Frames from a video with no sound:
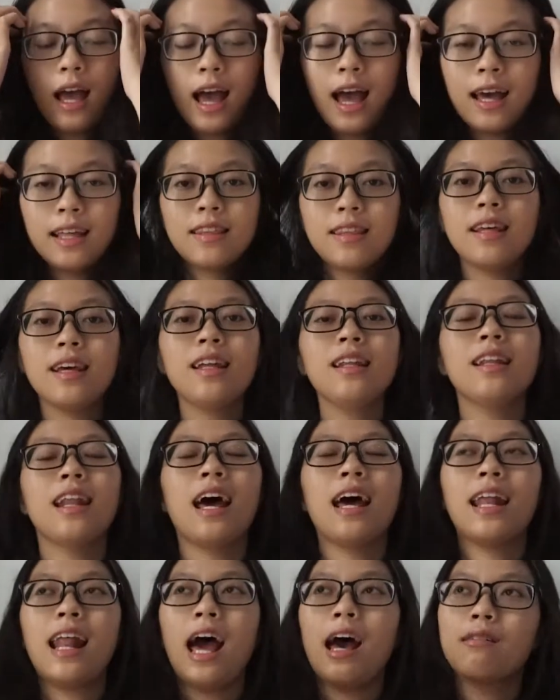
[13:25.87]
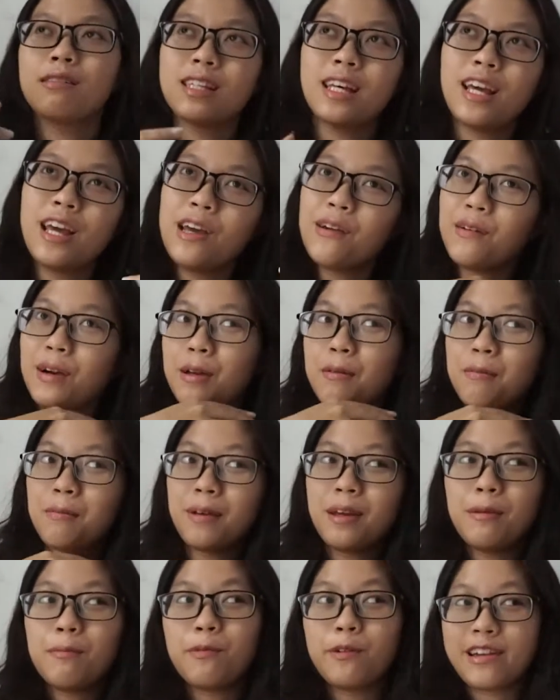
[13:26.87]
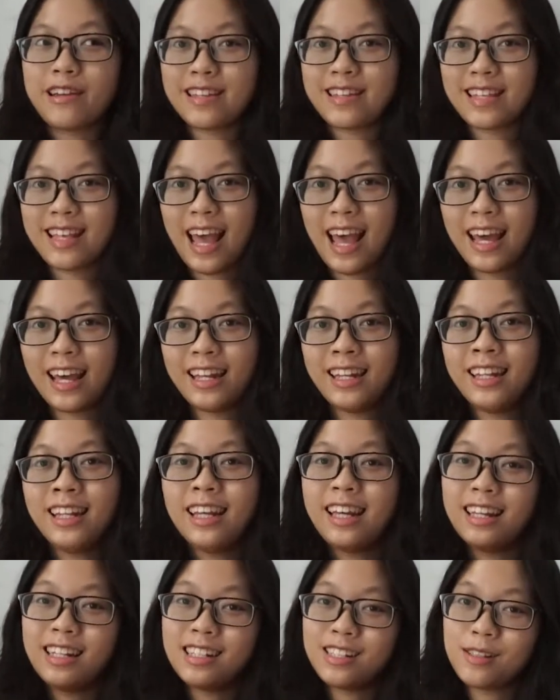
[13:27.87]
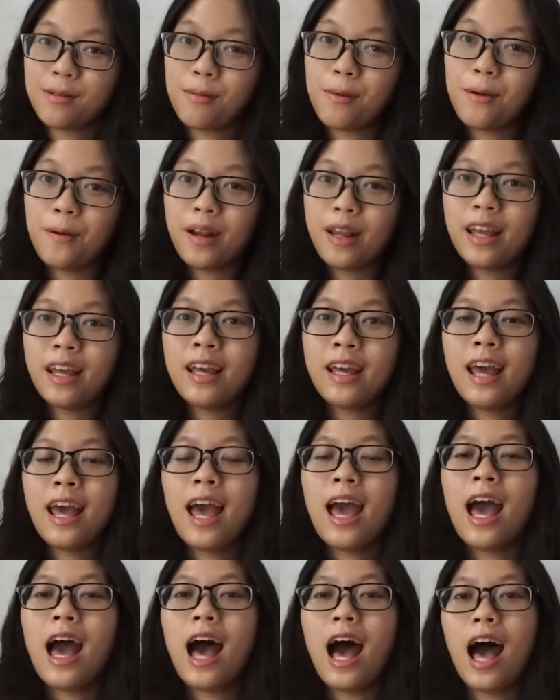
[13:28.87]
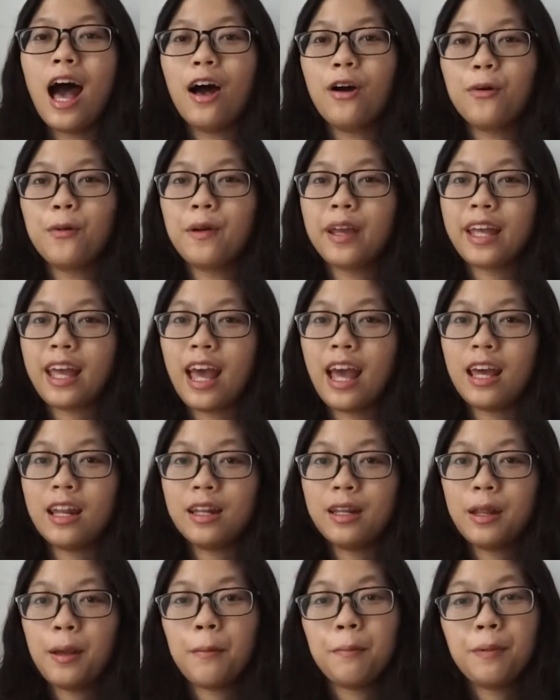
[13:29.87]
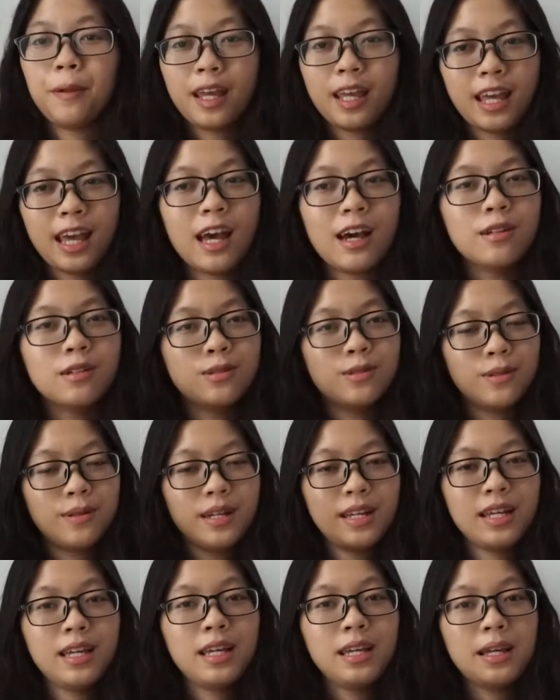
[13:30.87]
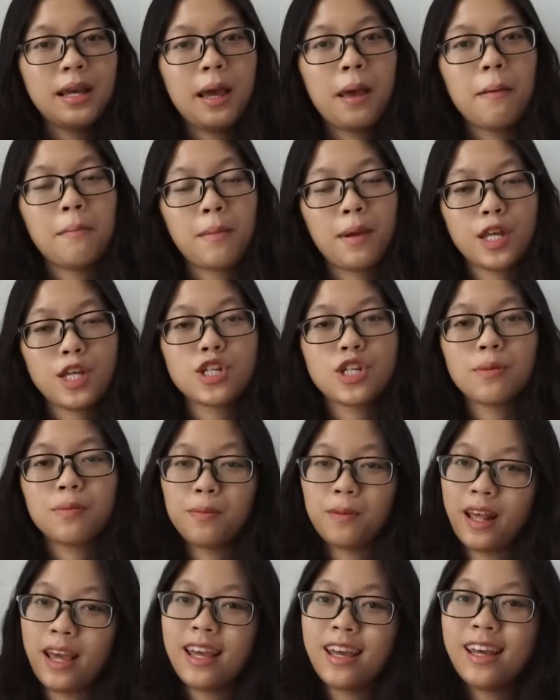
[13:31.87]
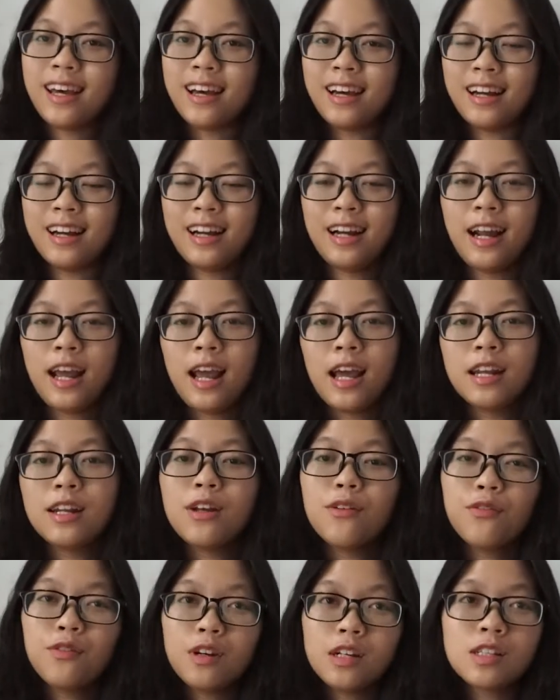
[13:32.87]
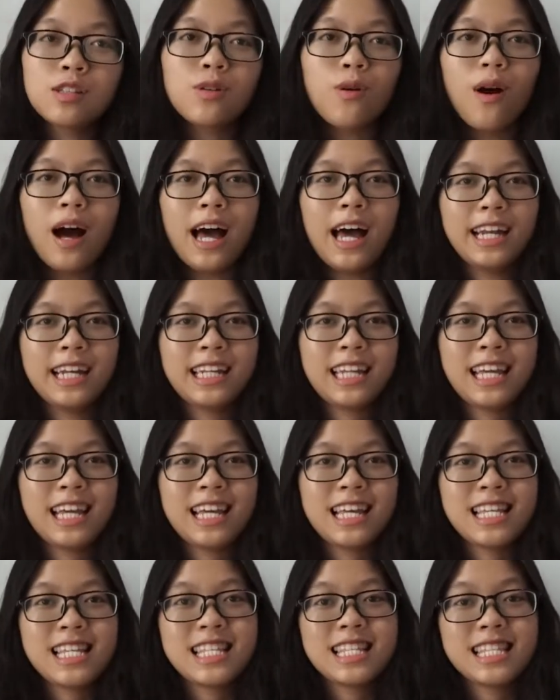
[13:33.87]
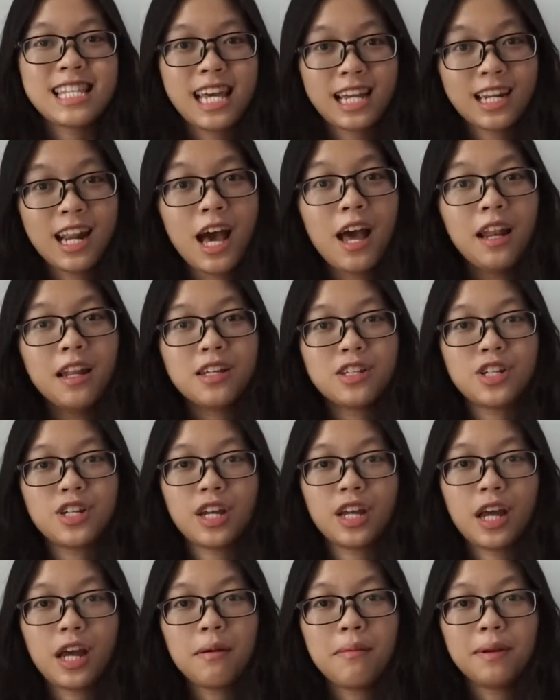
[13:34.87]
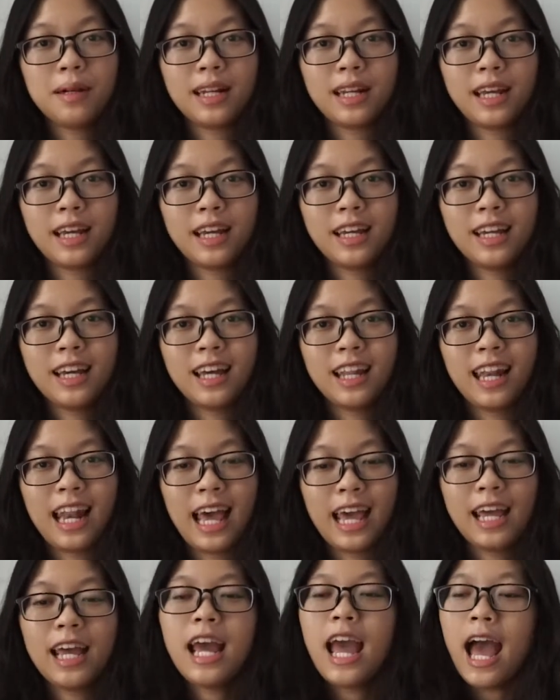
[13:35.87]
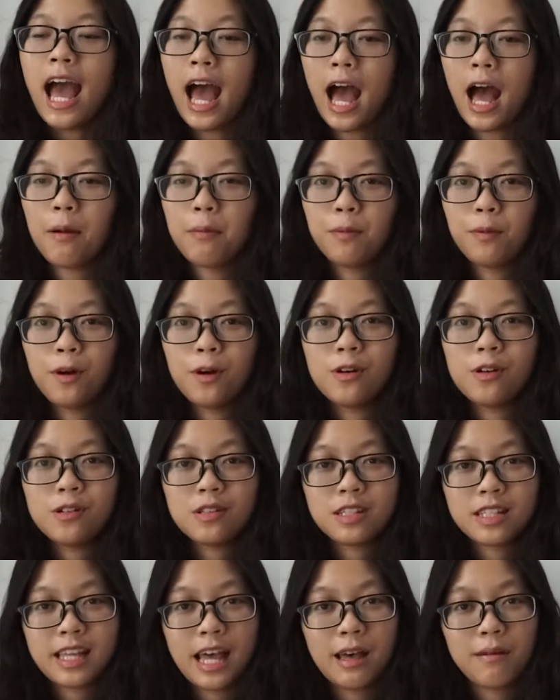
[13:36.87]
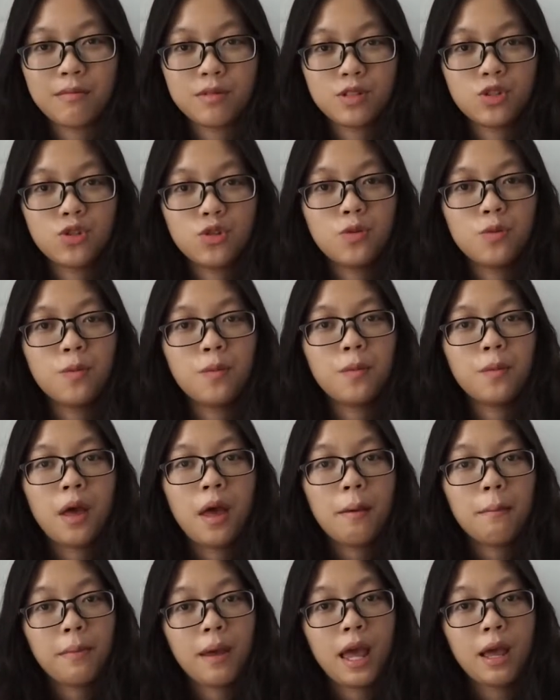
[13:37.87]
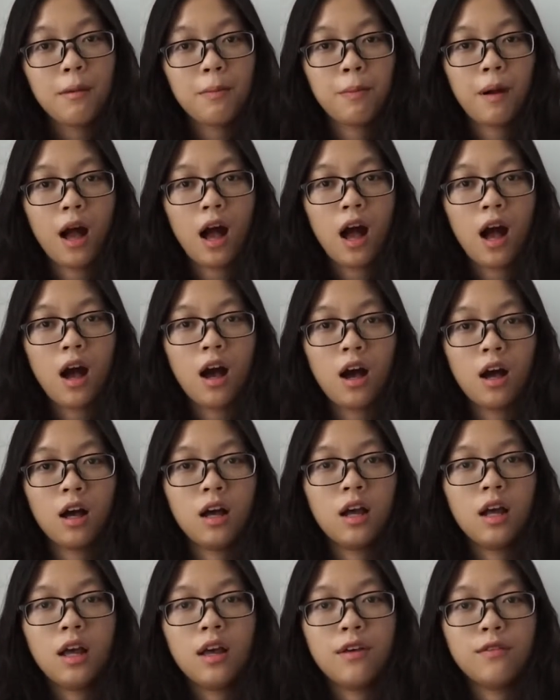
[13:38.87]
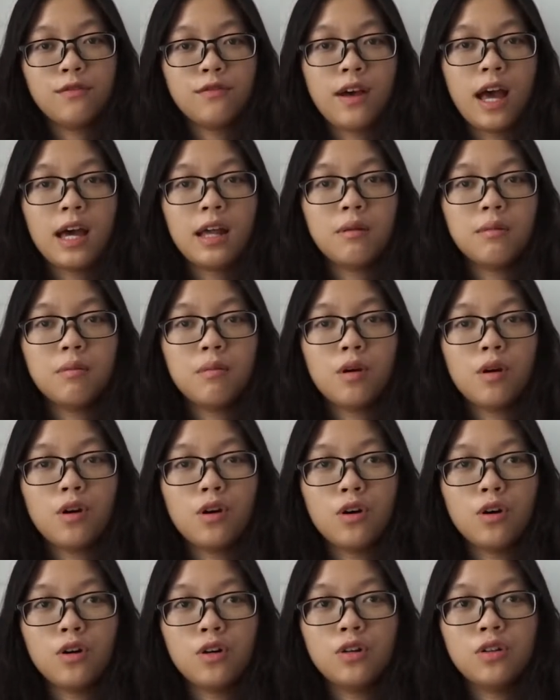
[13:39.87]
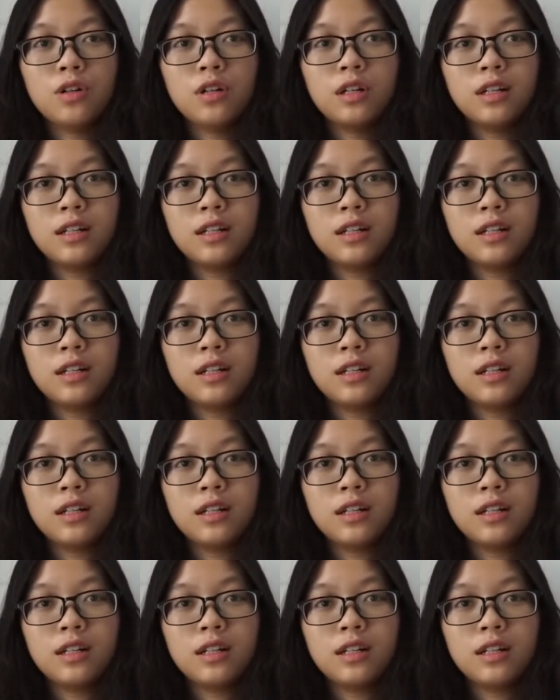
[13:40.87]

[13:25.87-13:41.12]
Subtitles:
I think that as hearing me present in the summary, we can pick out 3 major players. The first one is technology company like Apple, Samsung, PayPal, Venmo,